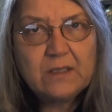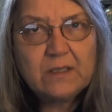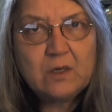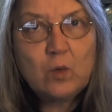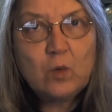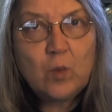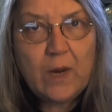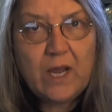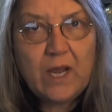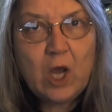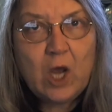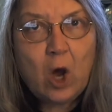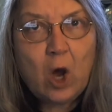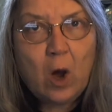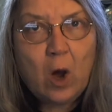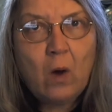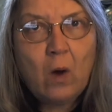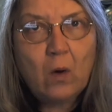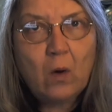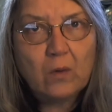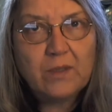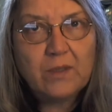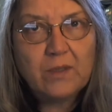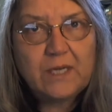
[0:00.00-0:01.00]
We
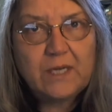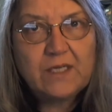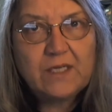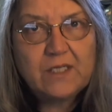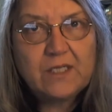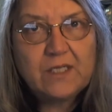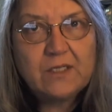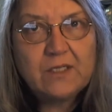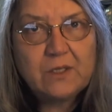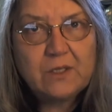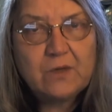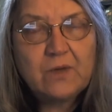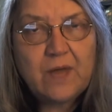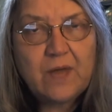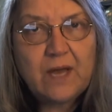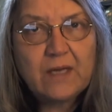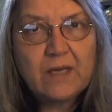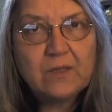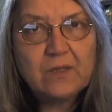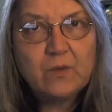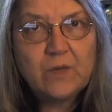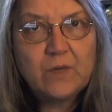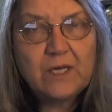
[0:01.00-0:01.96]
all need to do that.